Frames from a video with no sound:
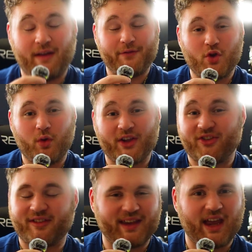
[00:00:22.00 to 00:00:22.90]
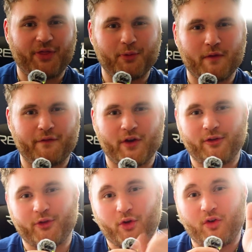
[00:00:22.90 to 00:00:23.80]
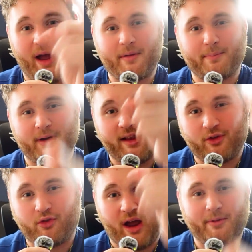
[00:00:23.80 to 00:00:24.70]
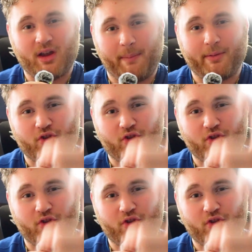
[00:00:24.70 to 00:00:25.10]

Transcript: a few questions to get through first, so grab your brains, grab your cup of